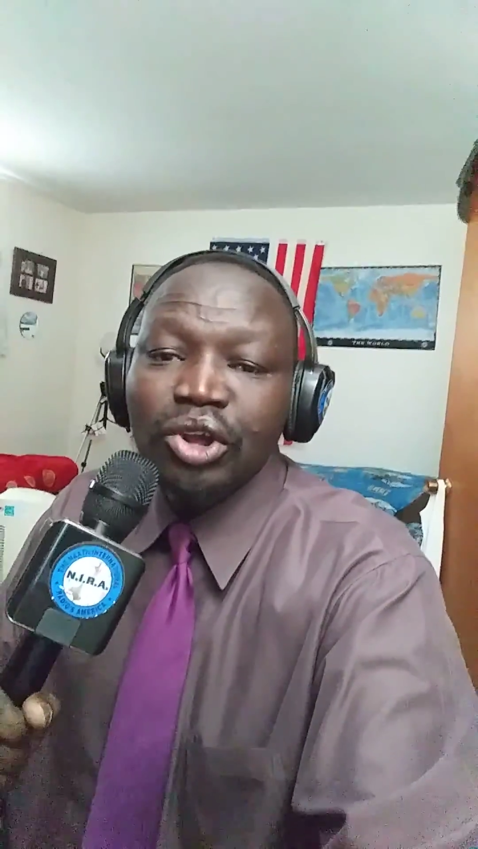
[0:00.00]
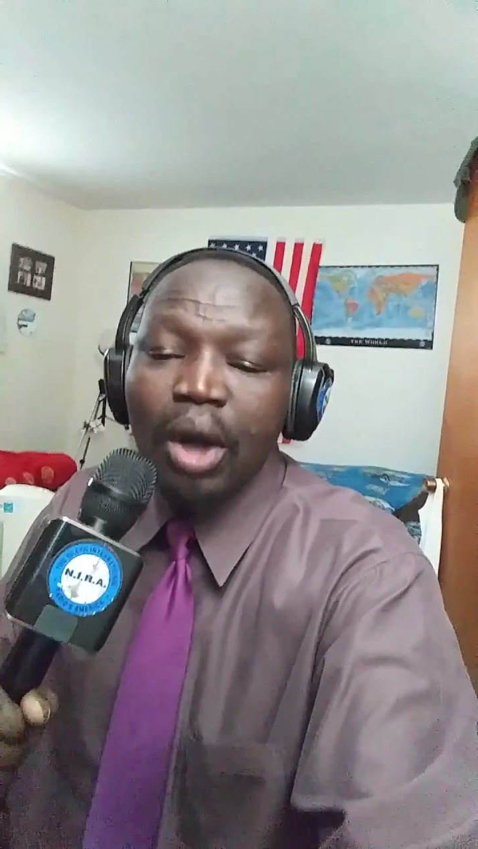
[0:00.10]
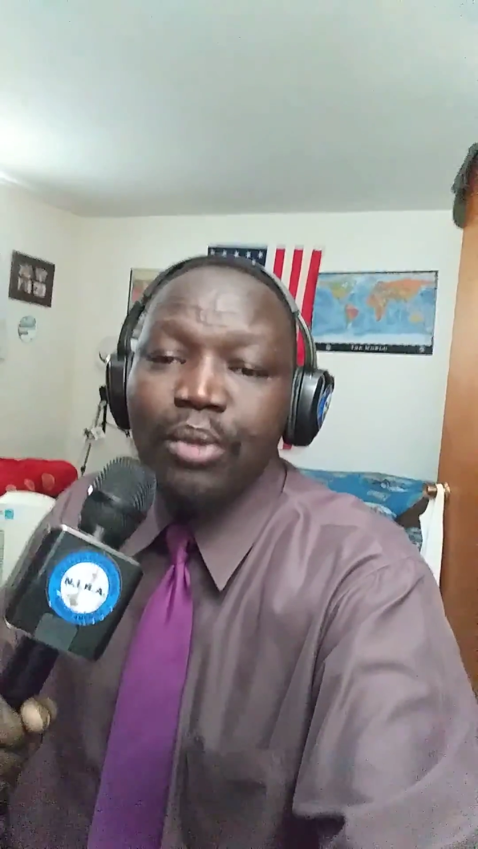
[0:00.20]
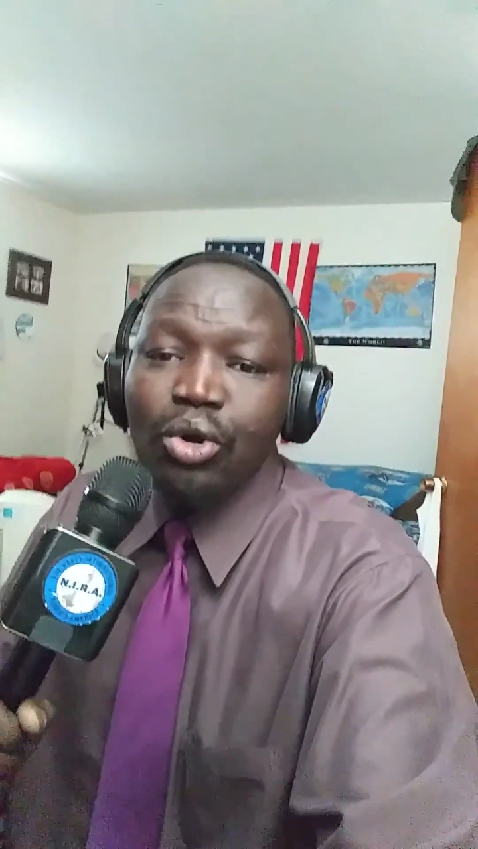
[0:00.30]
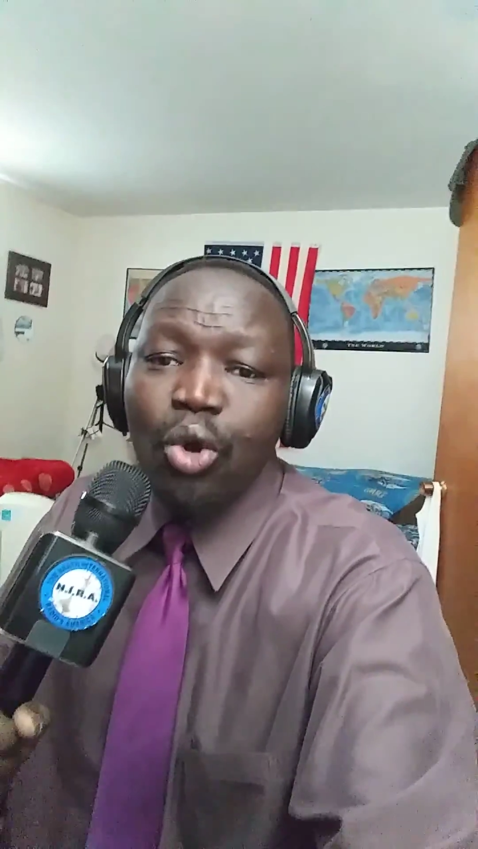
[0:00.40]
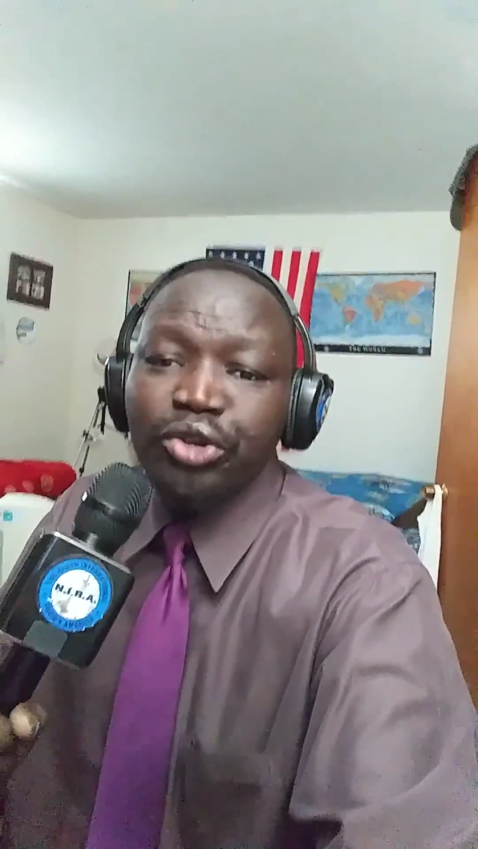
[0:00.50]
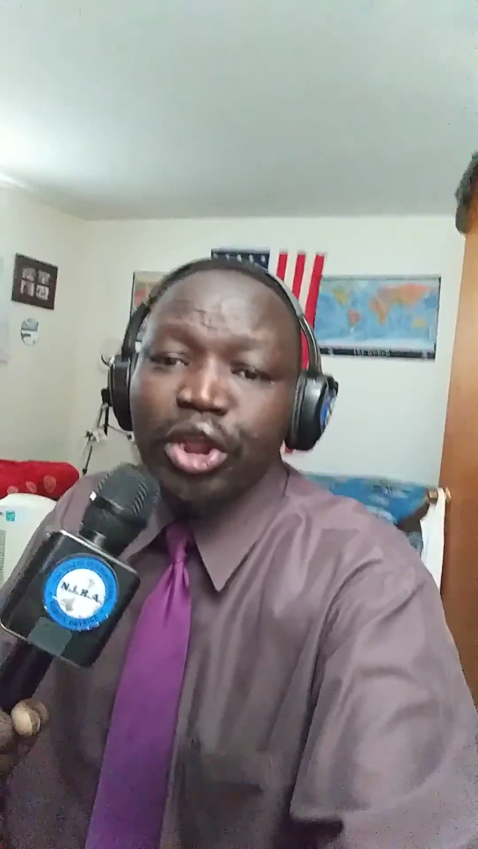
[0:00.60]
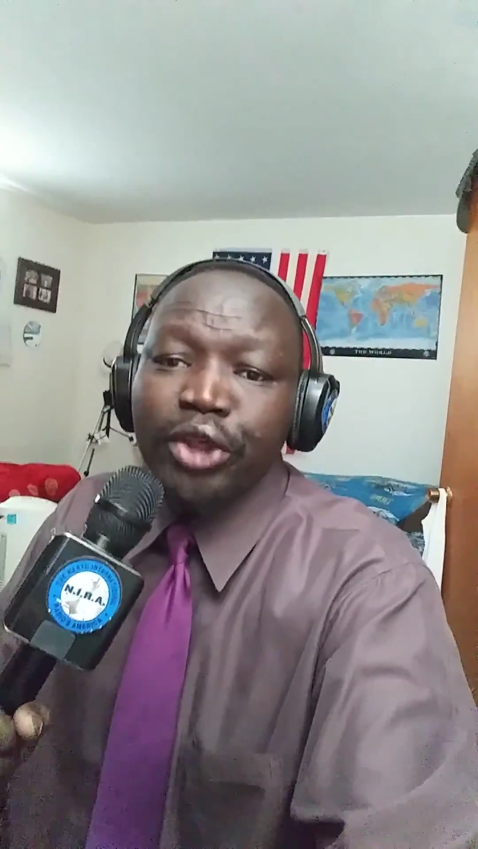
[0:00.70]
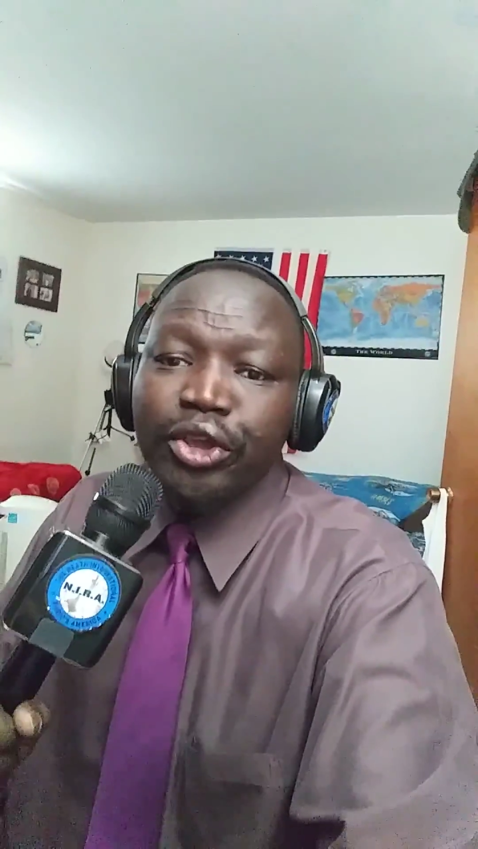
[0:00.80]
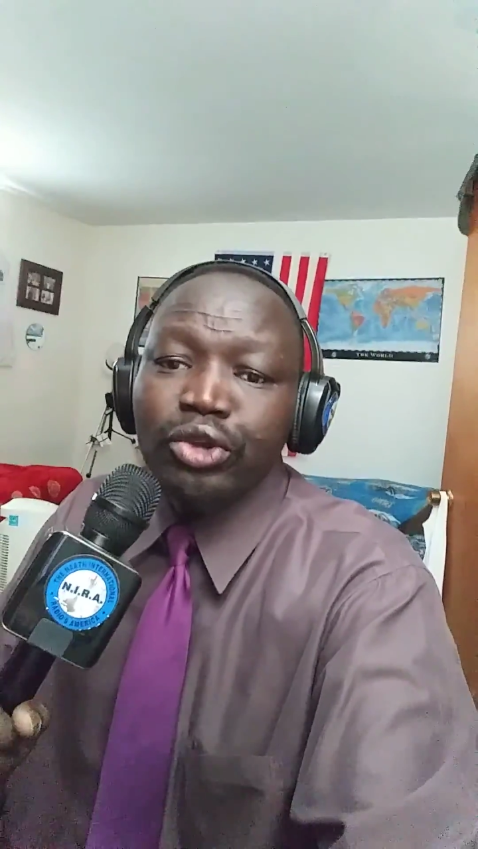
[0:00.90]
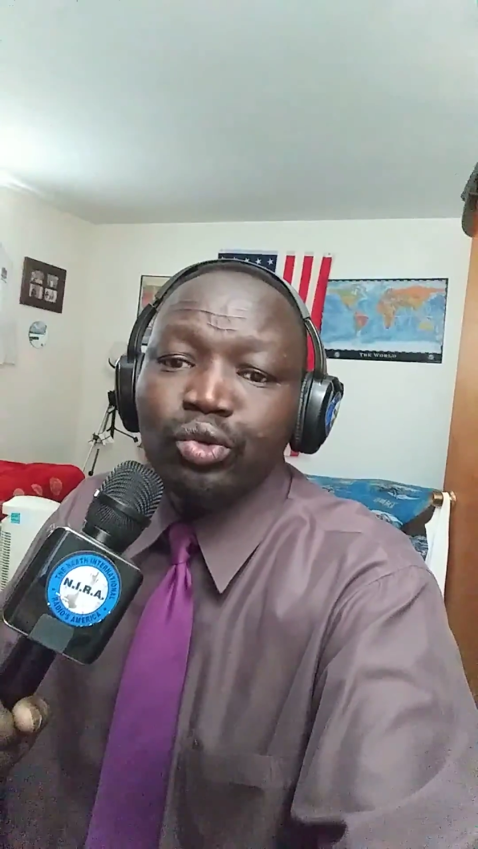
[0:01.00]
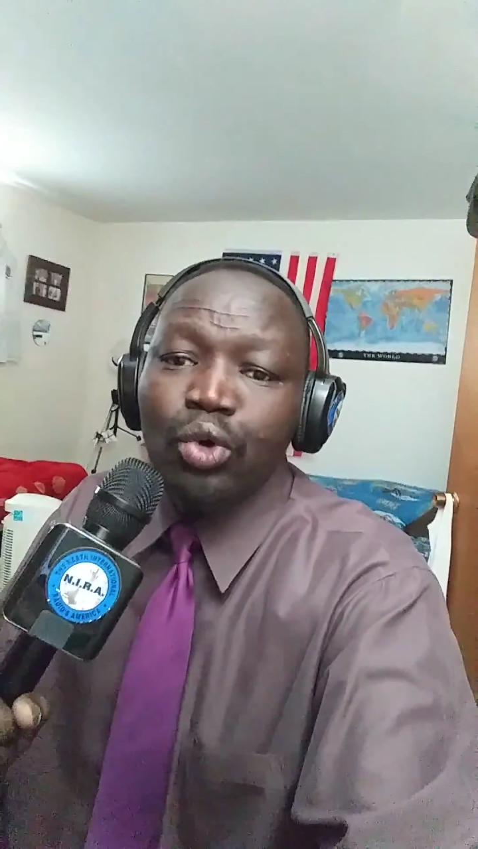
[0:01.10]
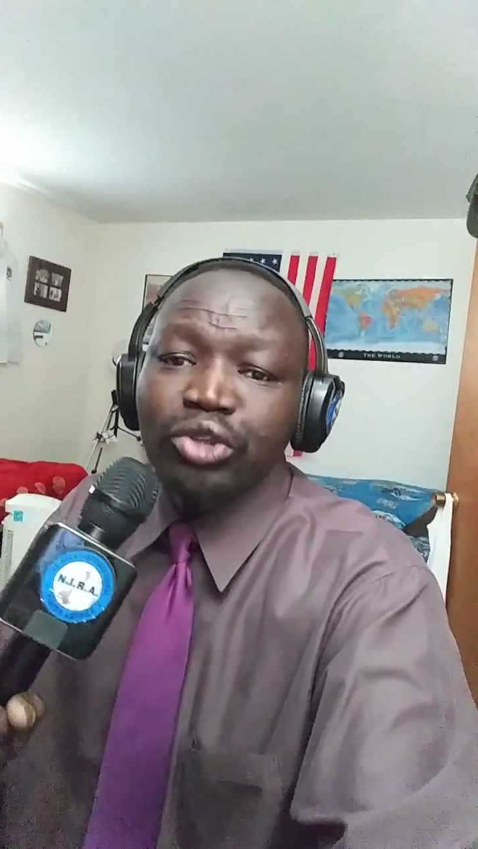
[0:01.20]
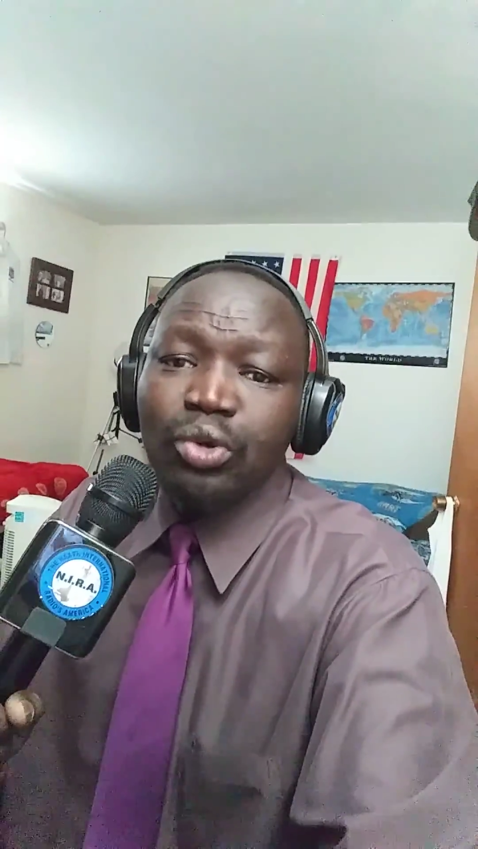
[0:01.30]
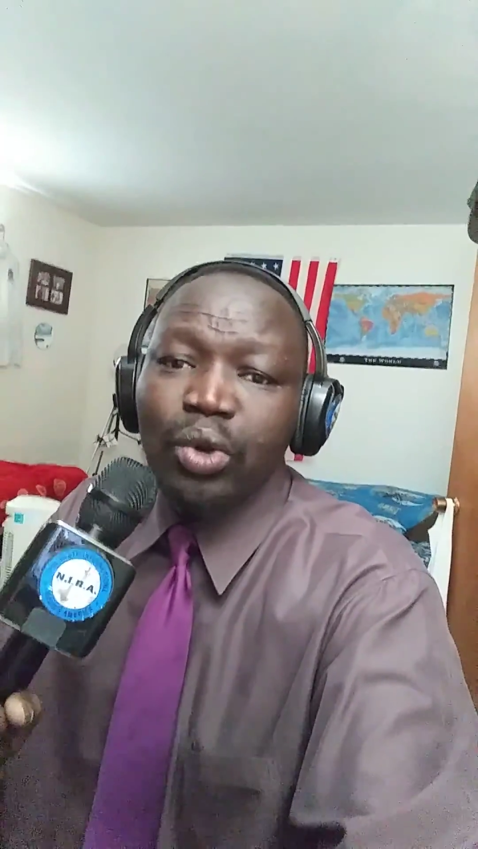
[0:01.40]
A Mogorian a young
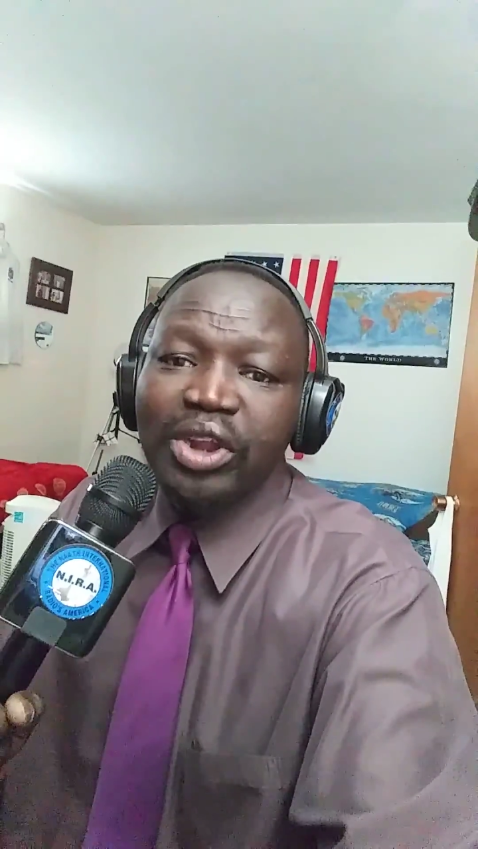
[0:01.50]
sure you will